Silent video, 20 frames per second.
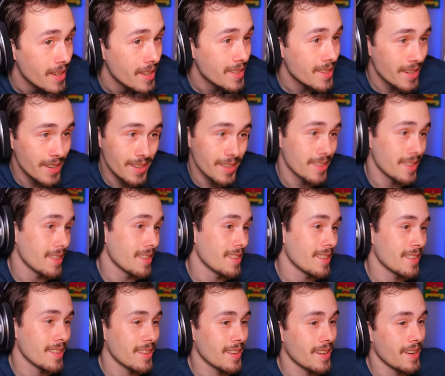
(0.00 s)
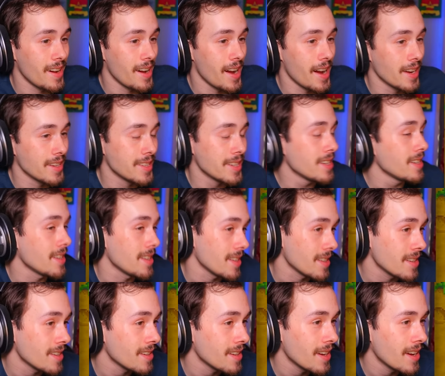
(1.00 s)
So I did
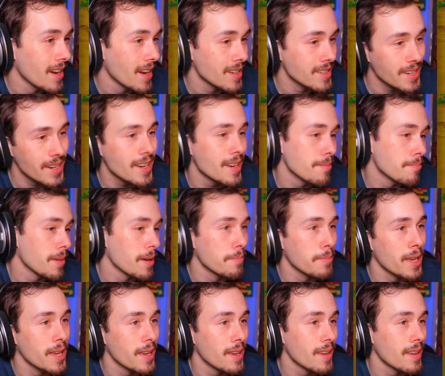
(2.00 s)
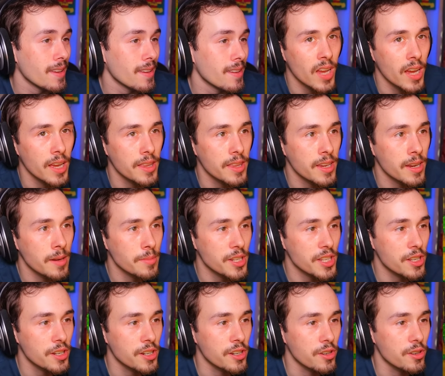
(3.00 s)
it. I did it, baby. I think I'm
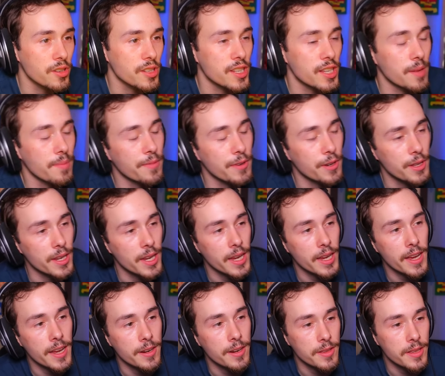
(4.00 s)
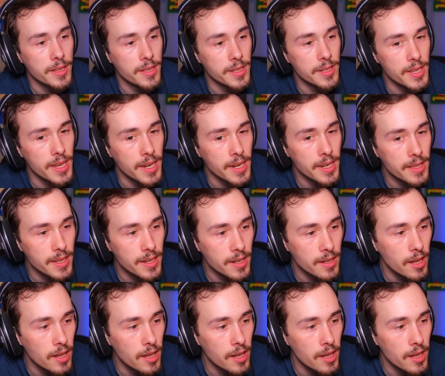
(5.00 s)
just gonna go to sleep for today. I don't think there's anything.